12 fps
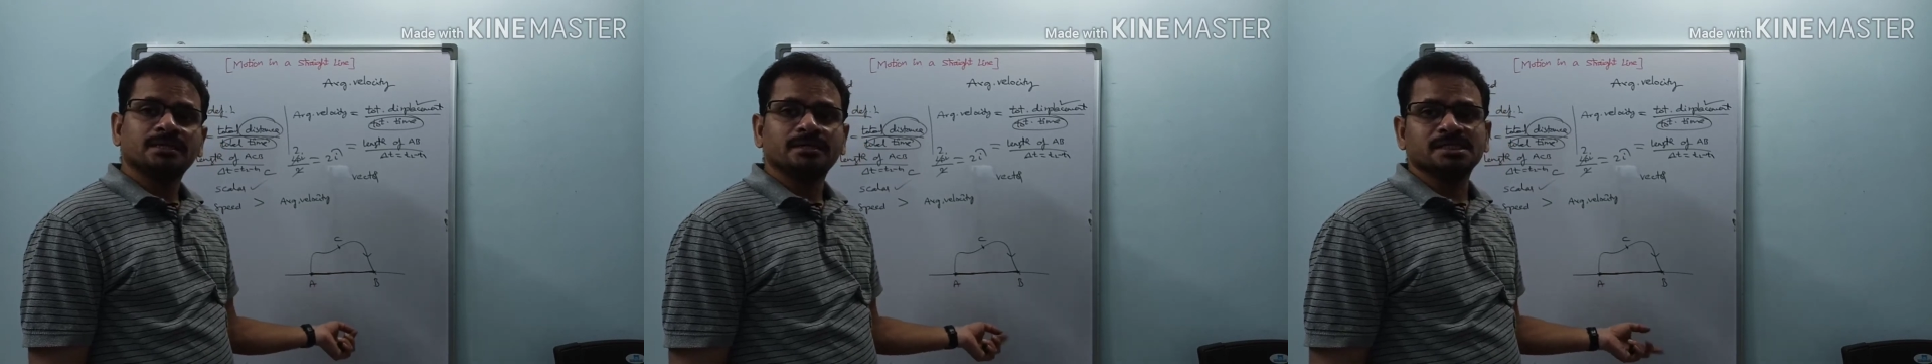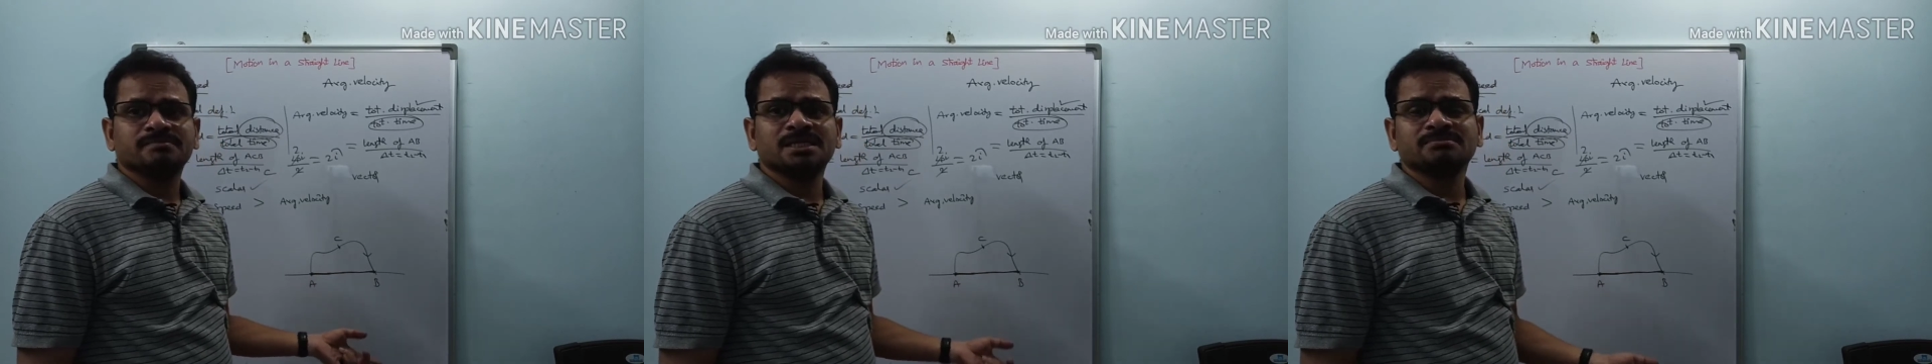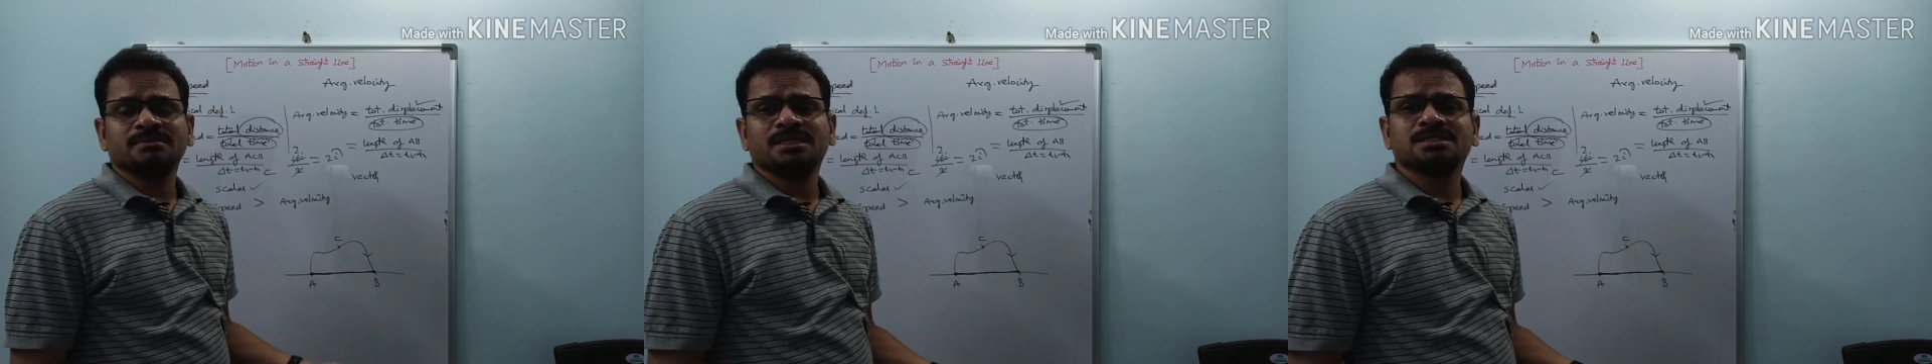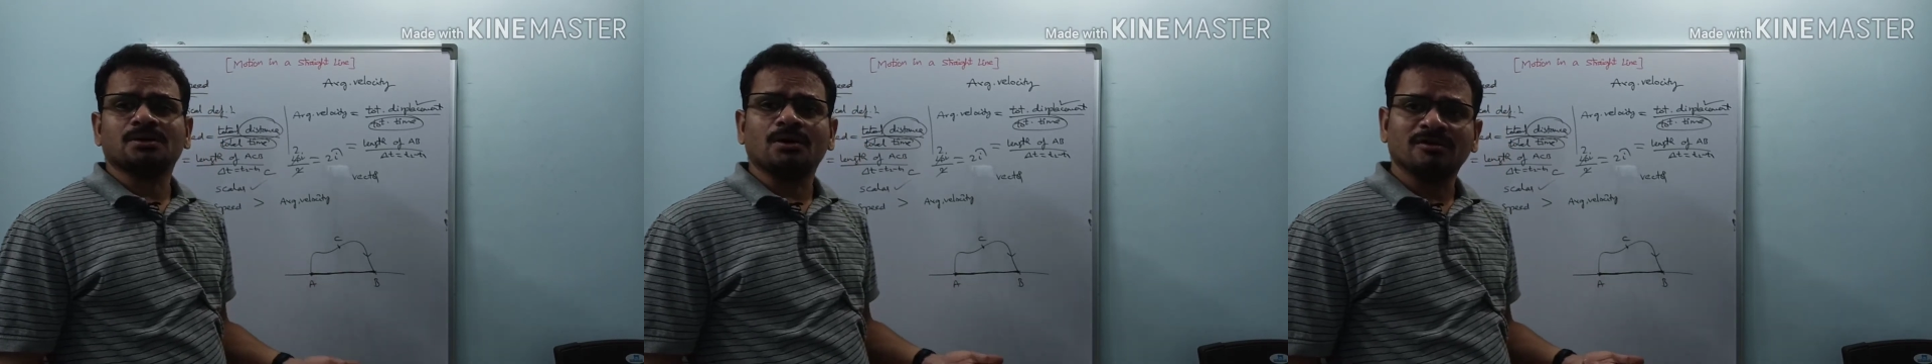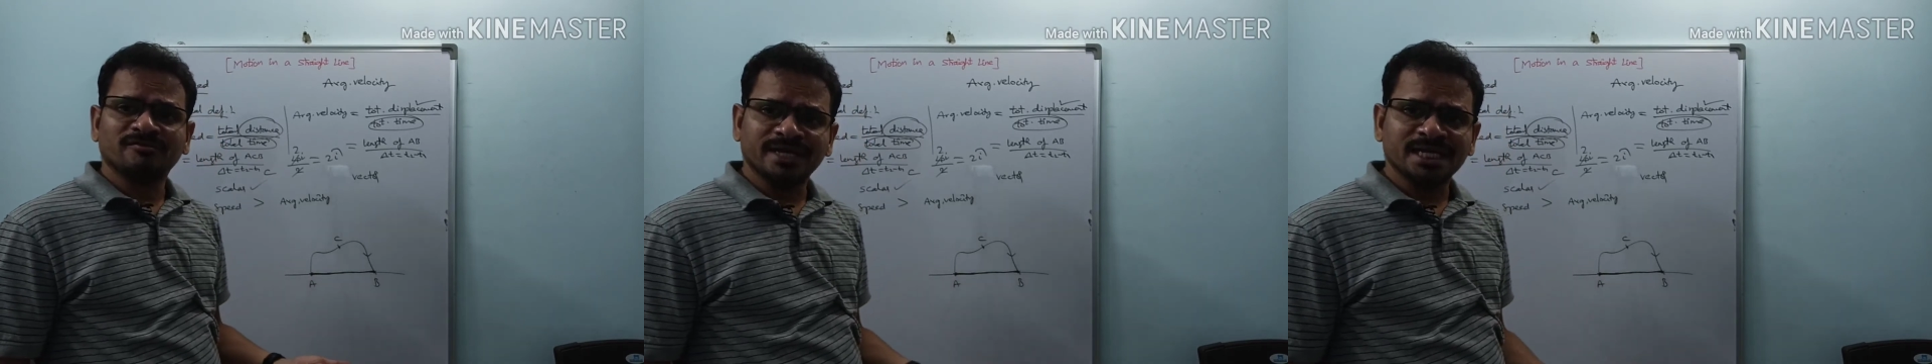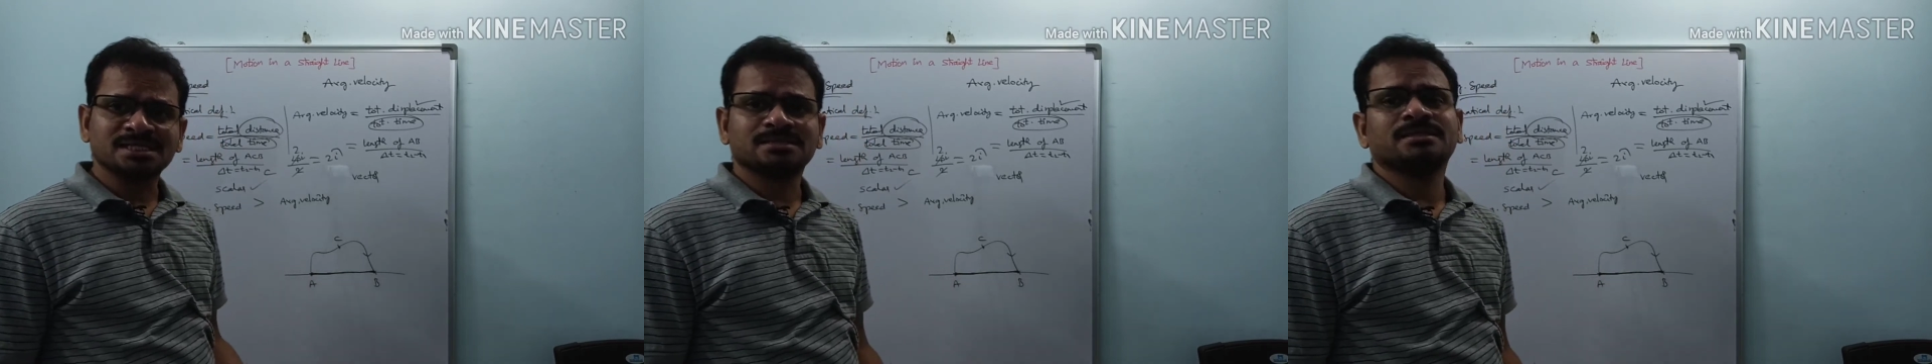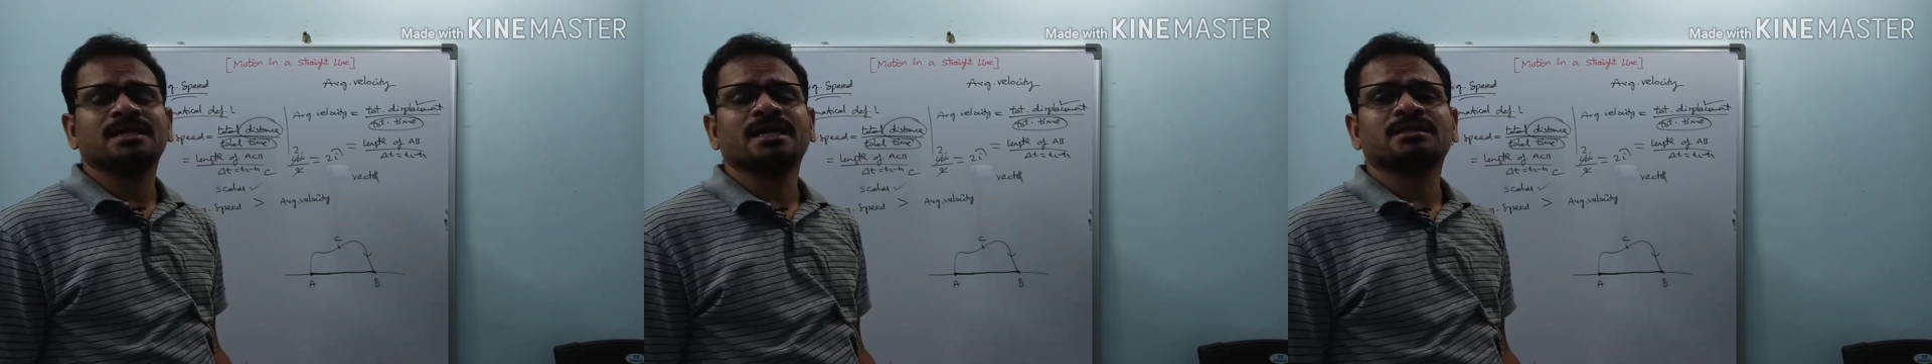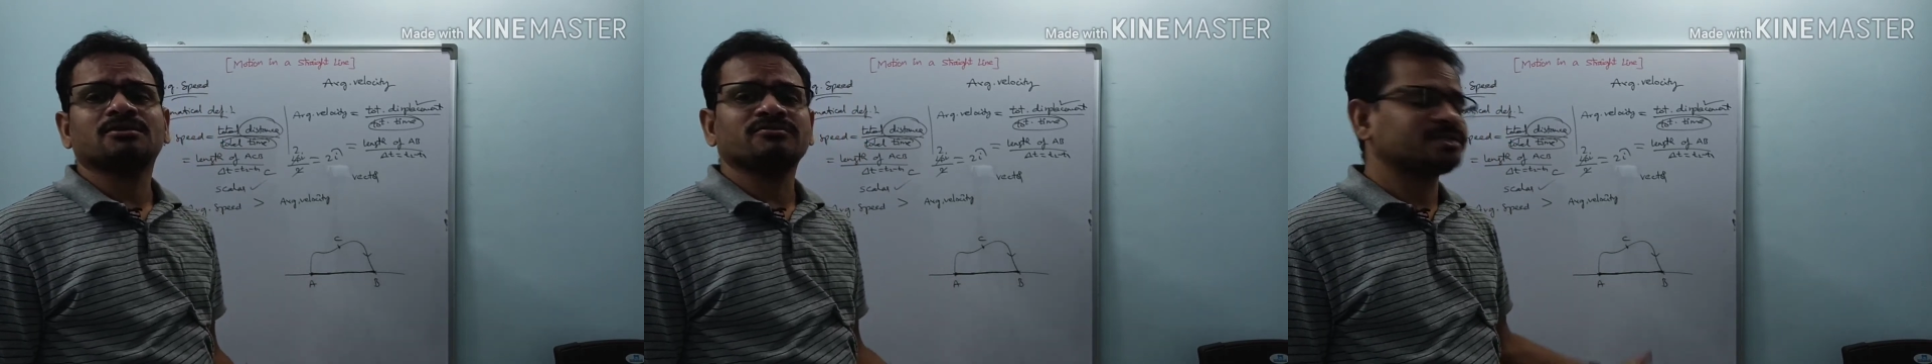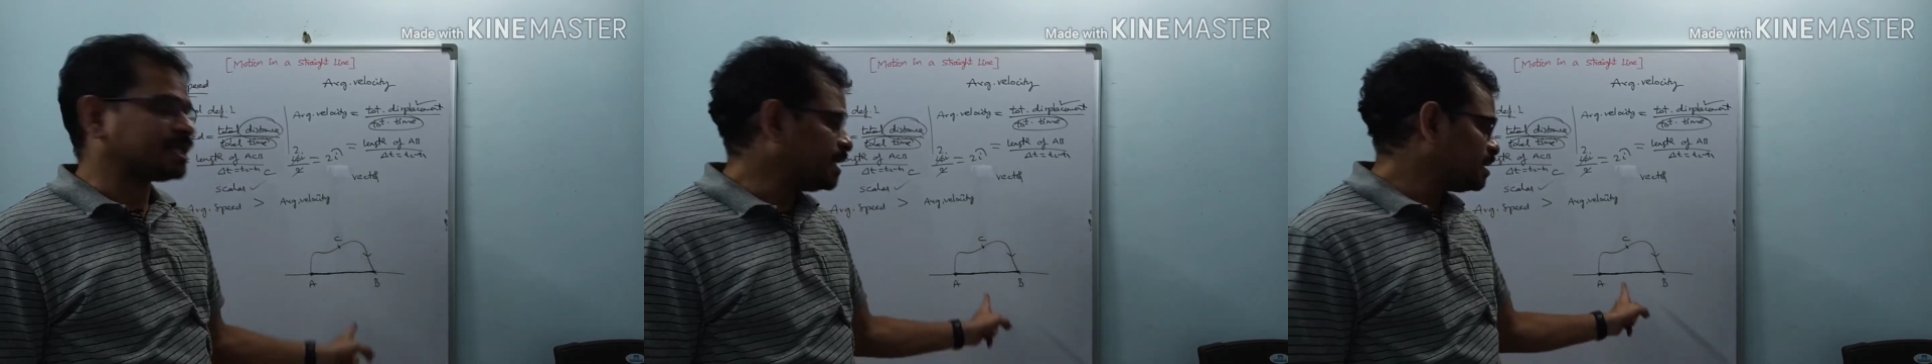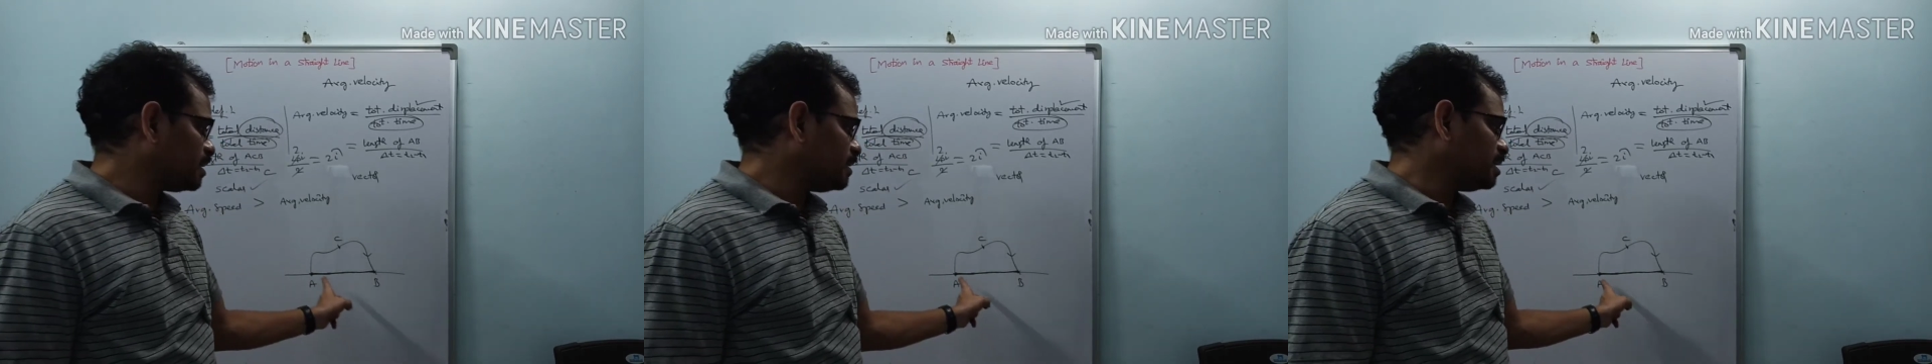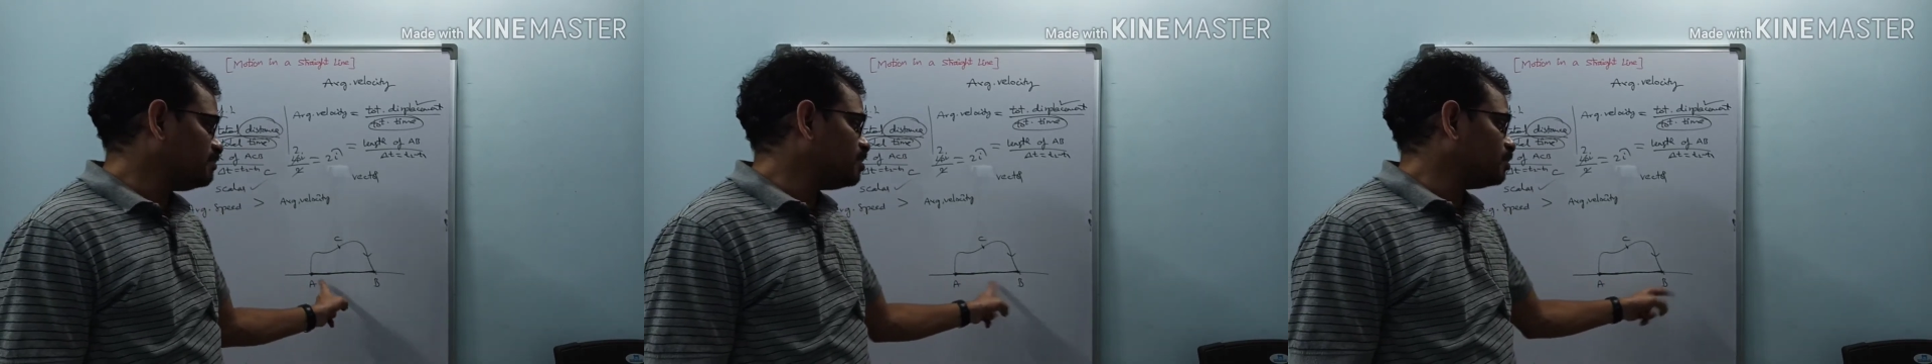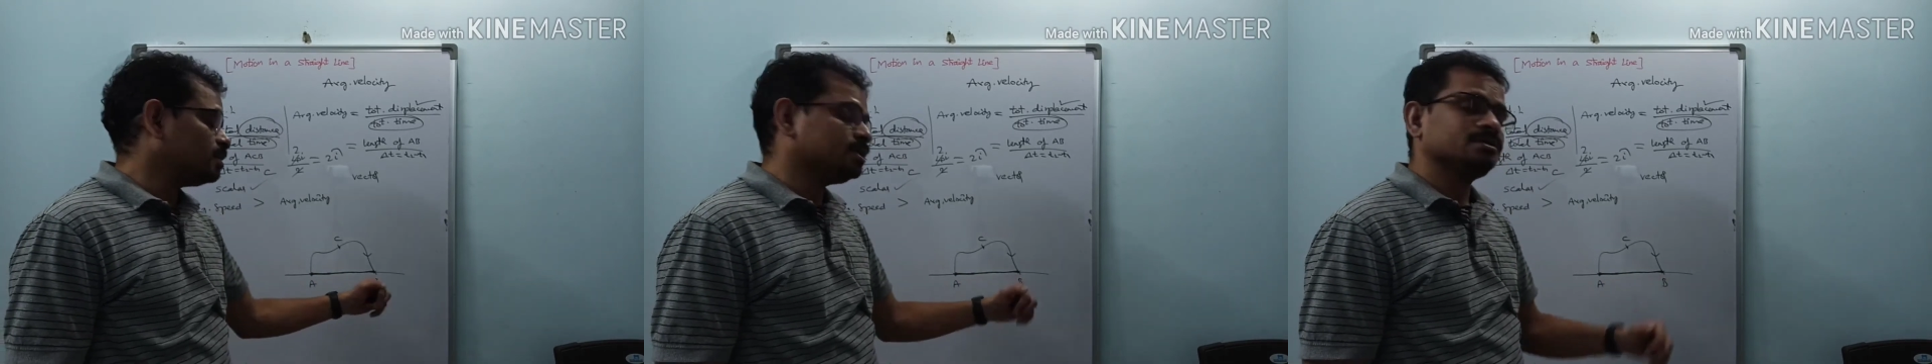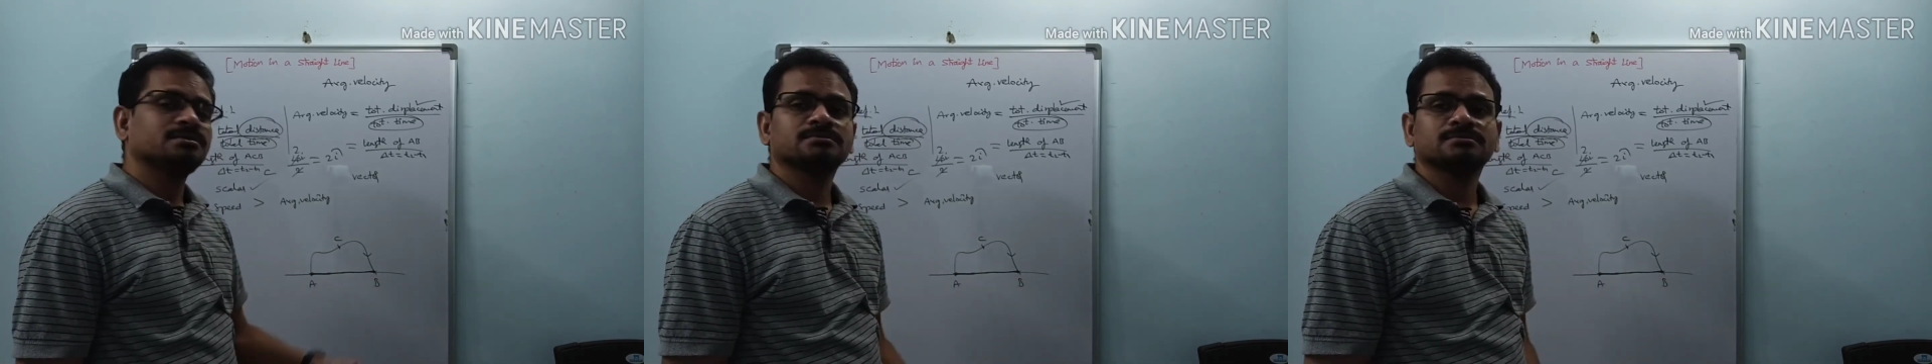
Displacement is always the length of straight line AB only.